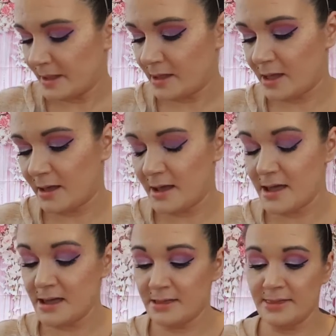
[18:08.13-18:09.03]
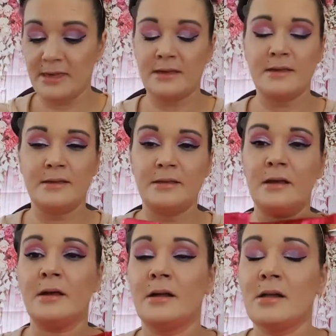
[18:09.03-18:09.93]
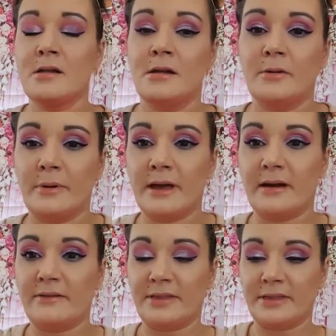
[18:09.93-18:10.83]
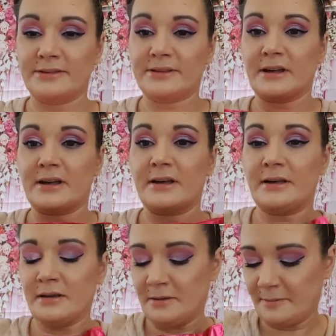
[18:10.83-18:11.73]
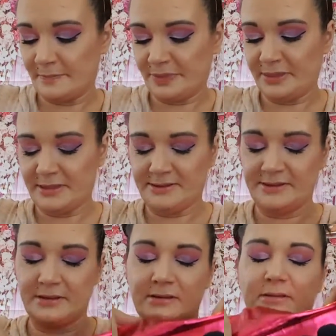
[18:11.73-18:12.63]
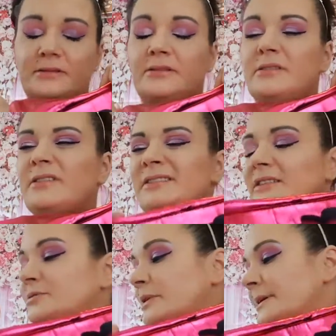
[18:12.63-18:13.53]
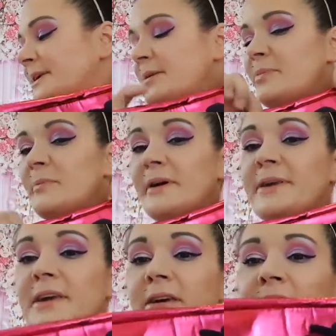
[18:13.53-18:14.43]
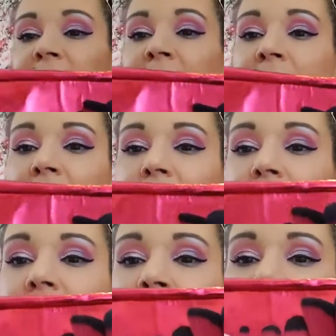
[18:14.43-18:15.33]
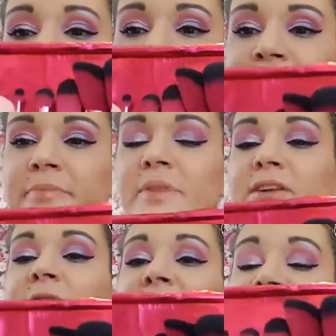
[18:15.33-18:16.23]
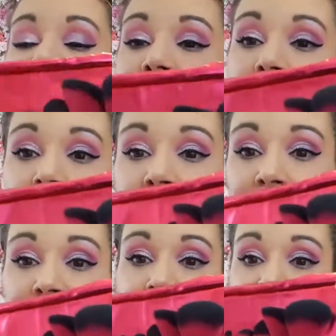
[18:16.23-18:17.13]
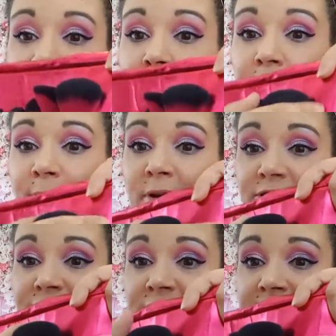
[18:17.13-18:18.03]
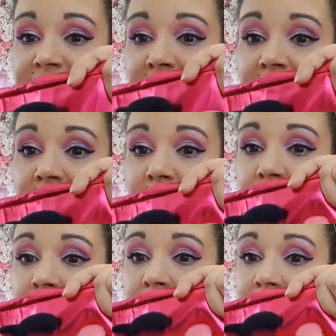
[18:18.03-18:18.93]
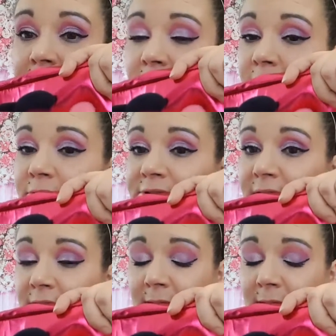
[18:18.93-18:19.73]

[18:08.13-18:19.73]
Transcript: Okay, and then I have this guy. This is what I keep in my kit. You can see a lot of those e.l.f. brushes. I have a lot of those